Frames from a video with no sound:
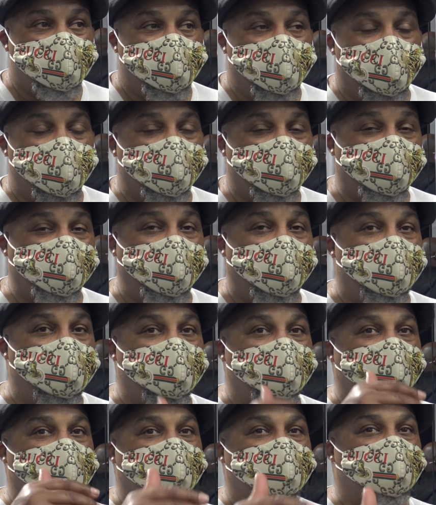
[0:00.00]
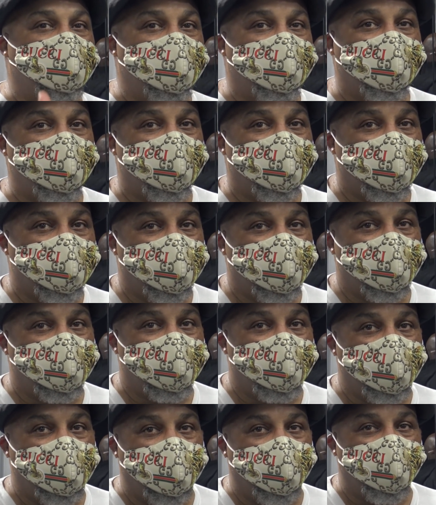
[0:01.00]
more assertive.
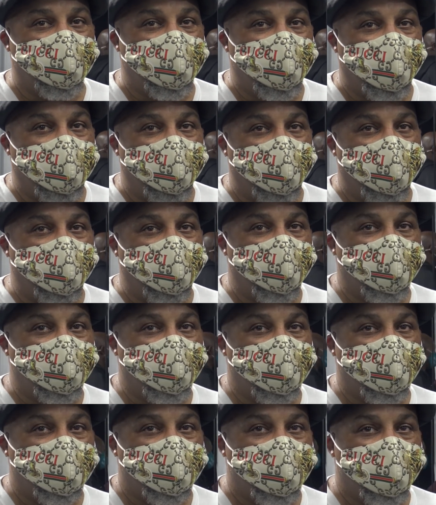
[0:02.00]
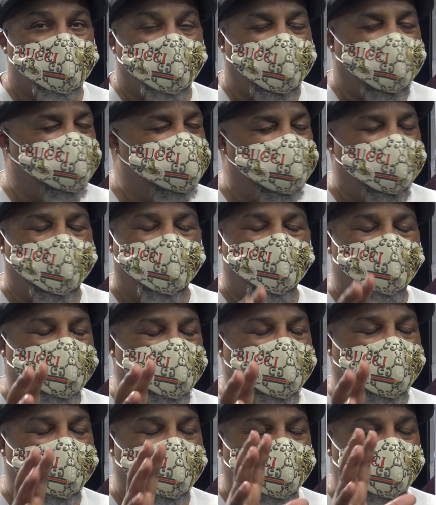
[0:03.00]
Lomachenko. I mean, not
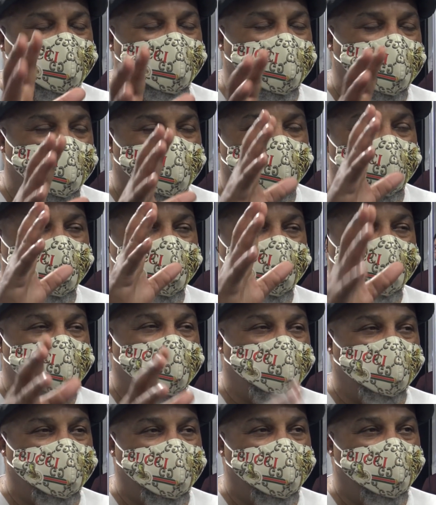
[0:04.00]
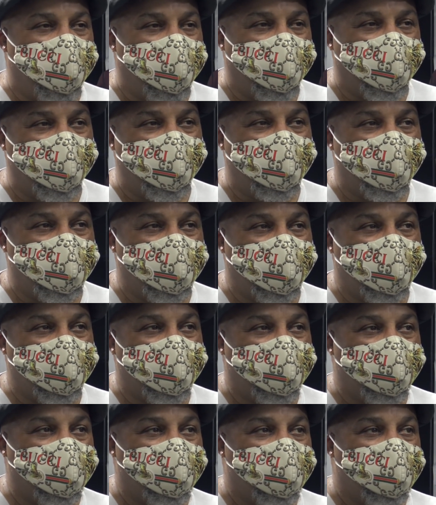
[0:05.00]
Lomachenko, sorry, Teofimo.
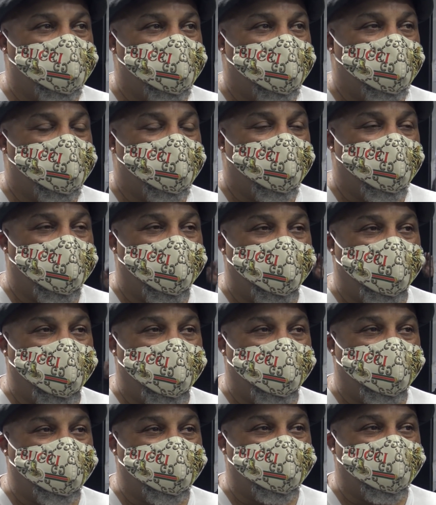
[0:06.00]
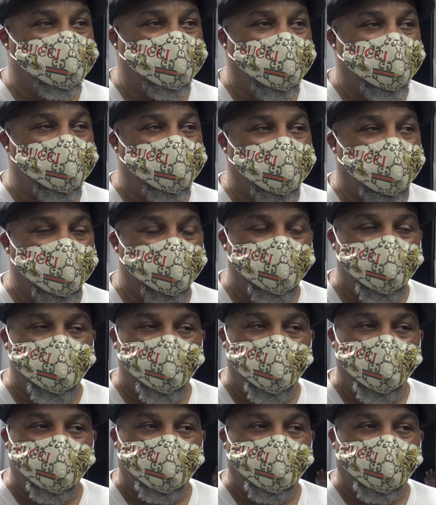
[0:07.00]
I mean, I think he'll be more